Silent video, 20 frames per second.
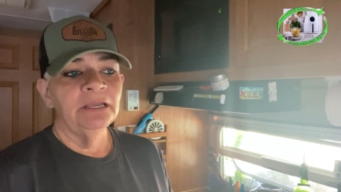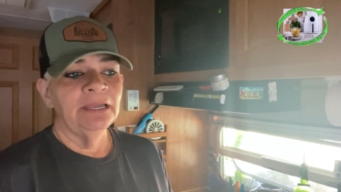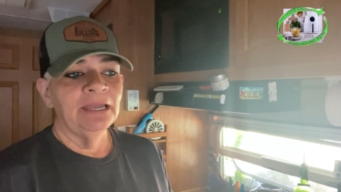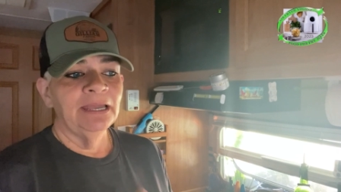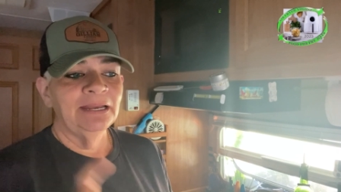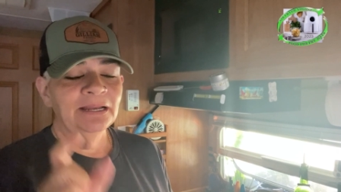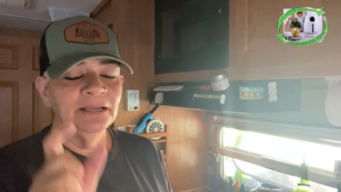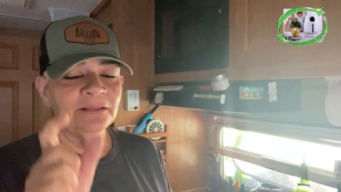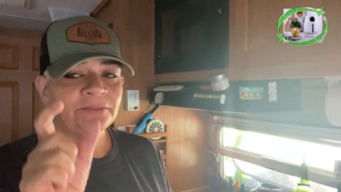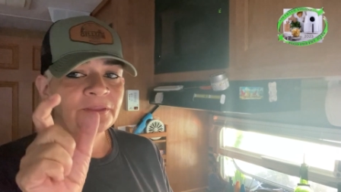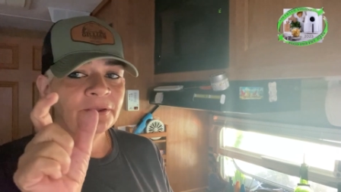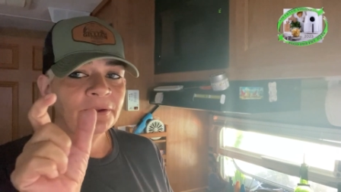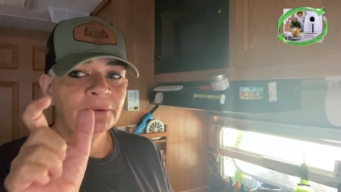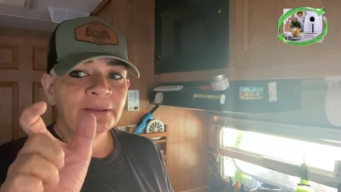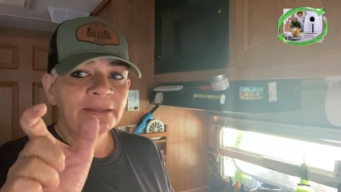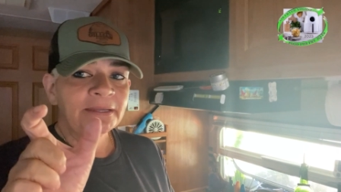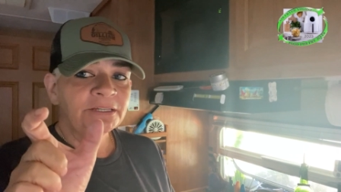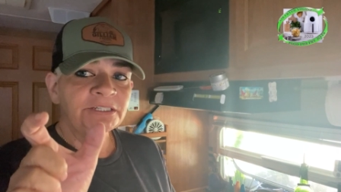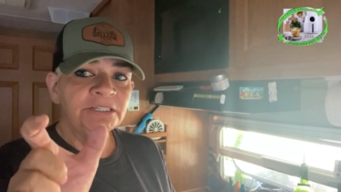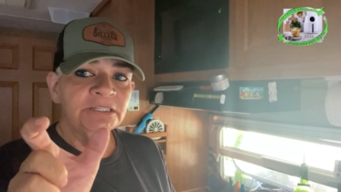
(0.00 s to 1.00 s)
and I threw
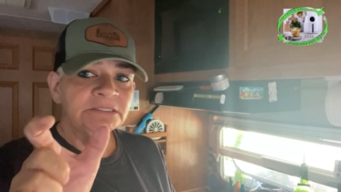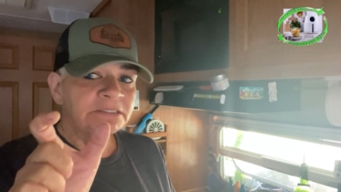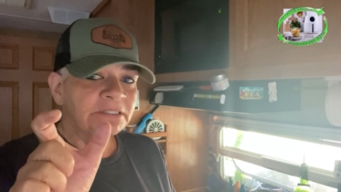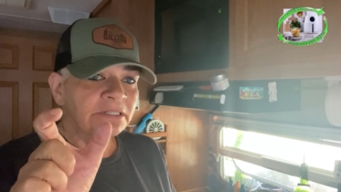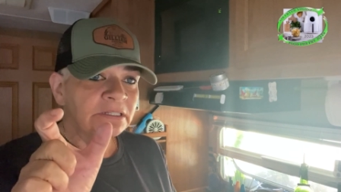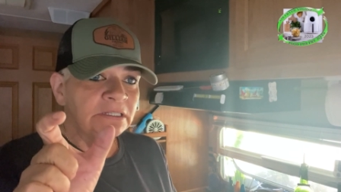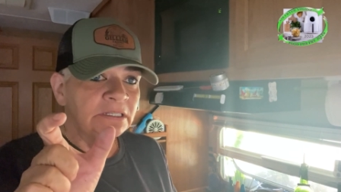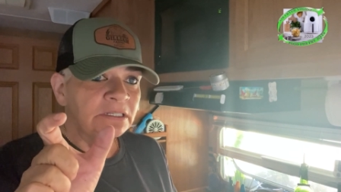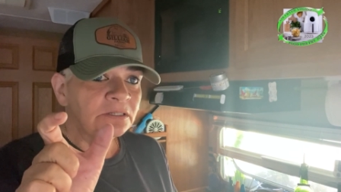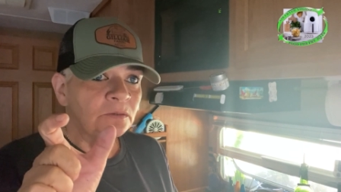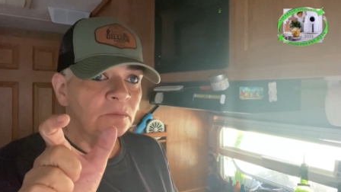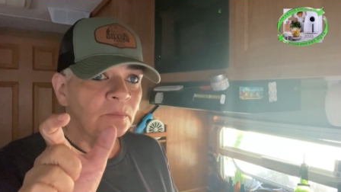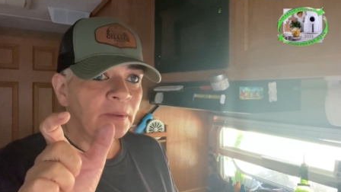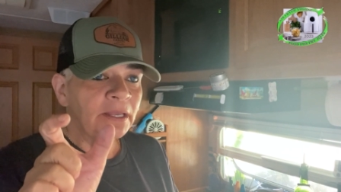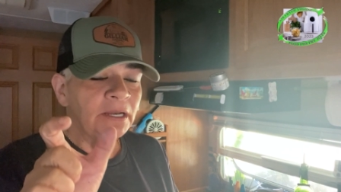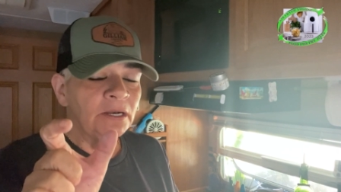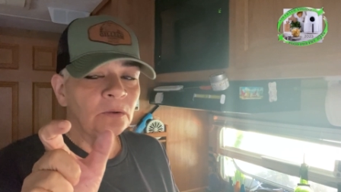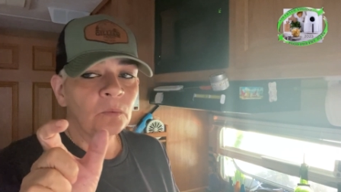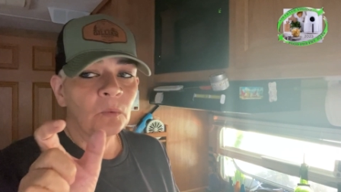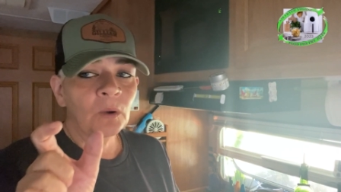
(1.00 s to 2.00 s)
in just a little
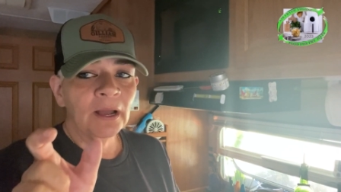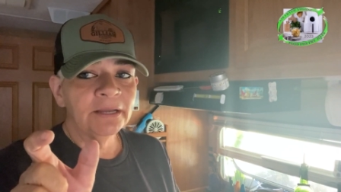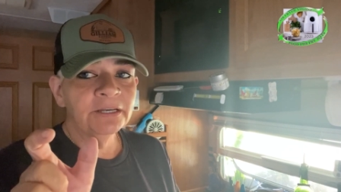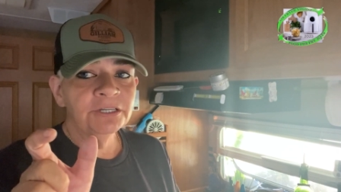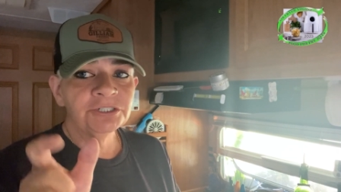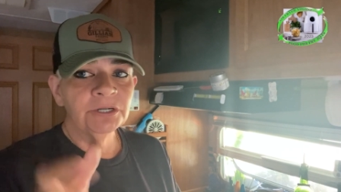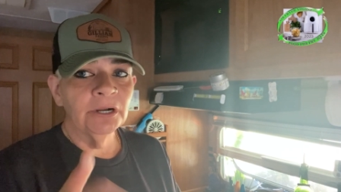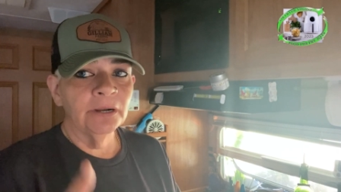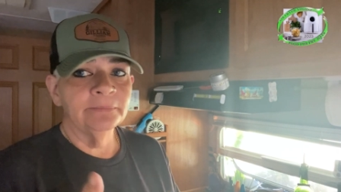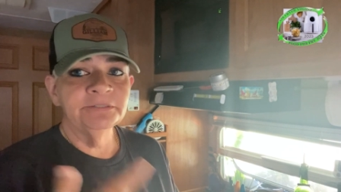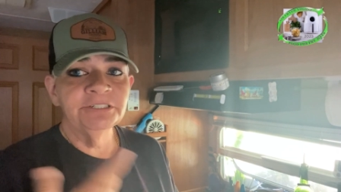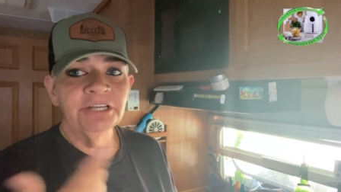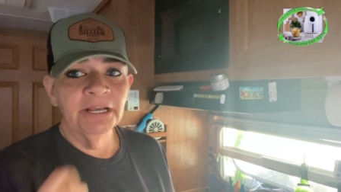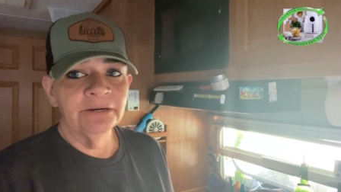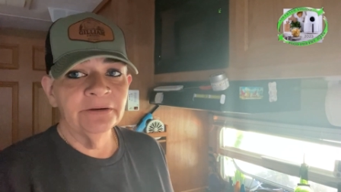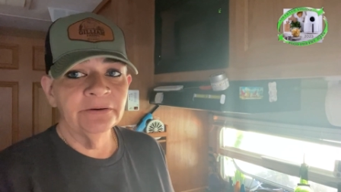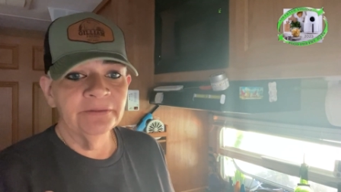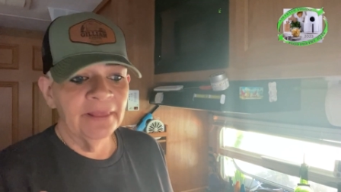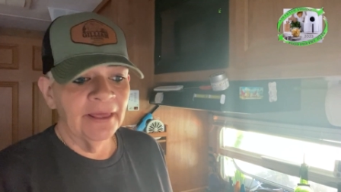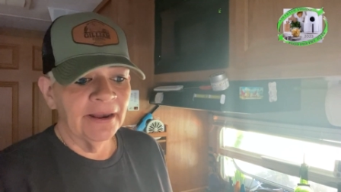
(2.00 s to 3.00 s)
bit of white sharp
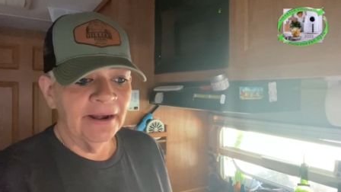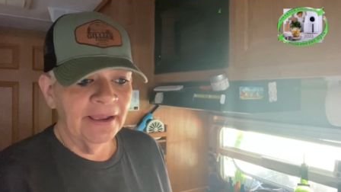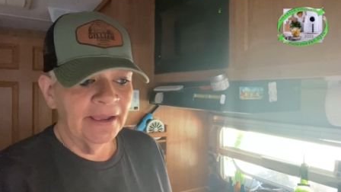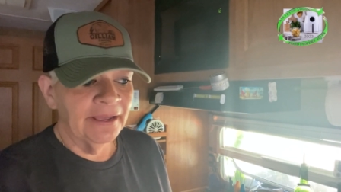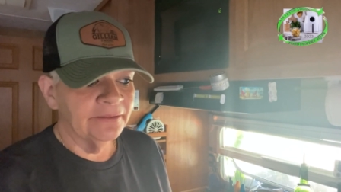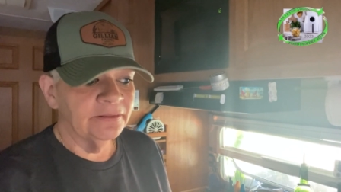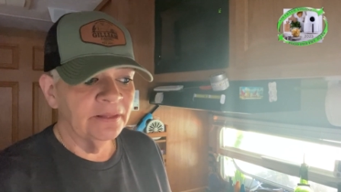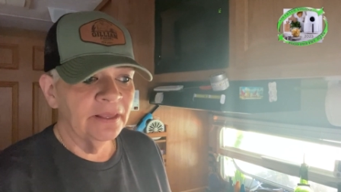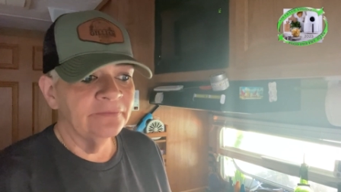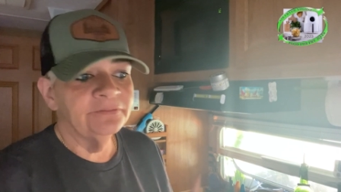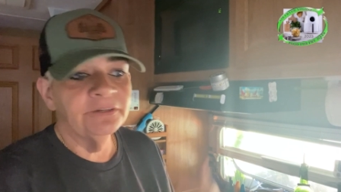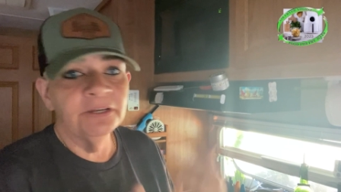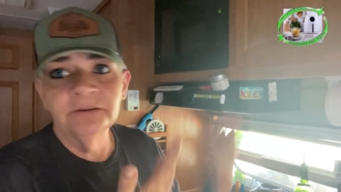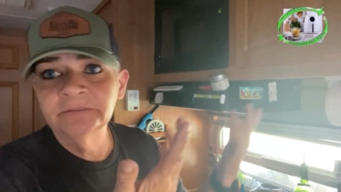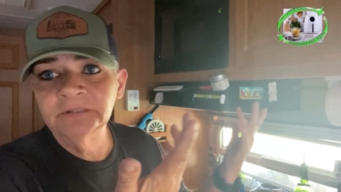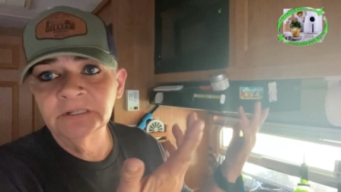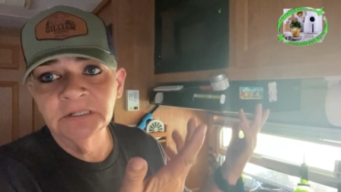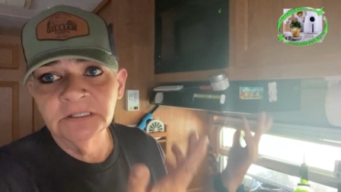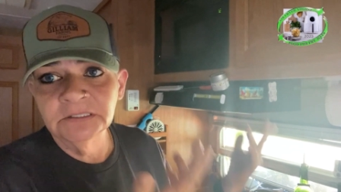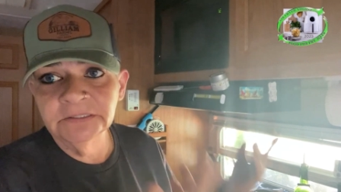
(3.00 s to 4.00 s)
cheddar that I had left
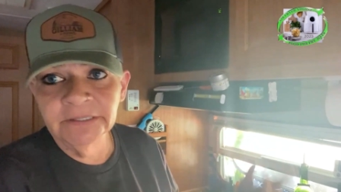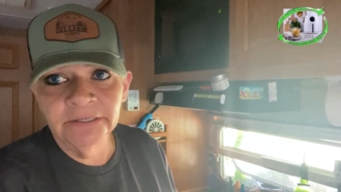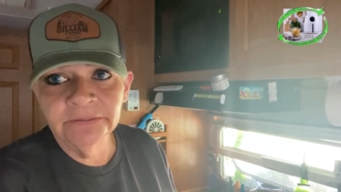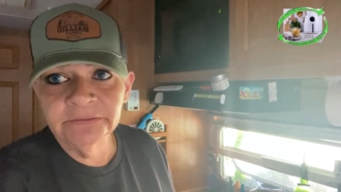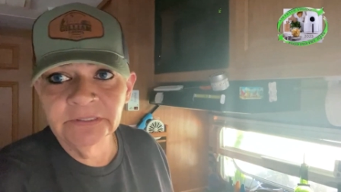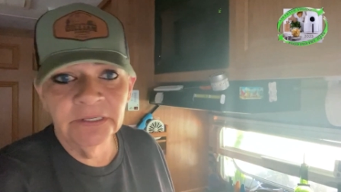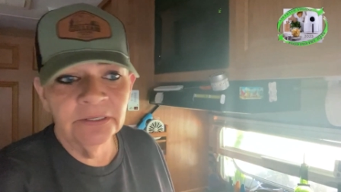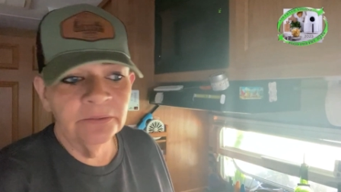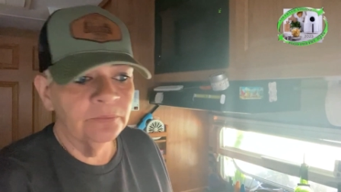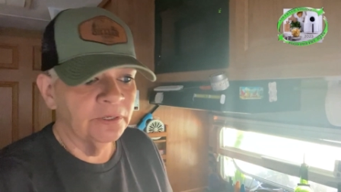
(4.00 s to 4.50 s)
over because I was like,